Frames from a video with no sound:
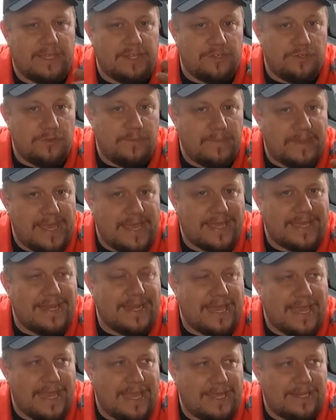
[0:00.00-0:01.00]
They do make
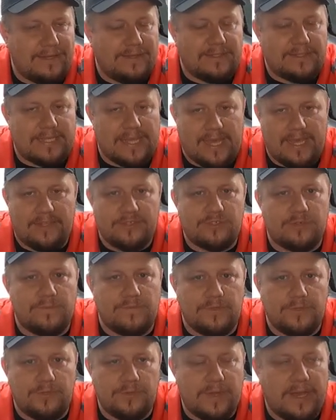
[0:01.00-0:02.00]
an eight and a 10. So
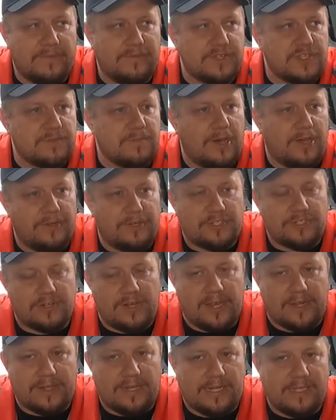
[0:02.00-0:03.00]
if you do have a smaller truck,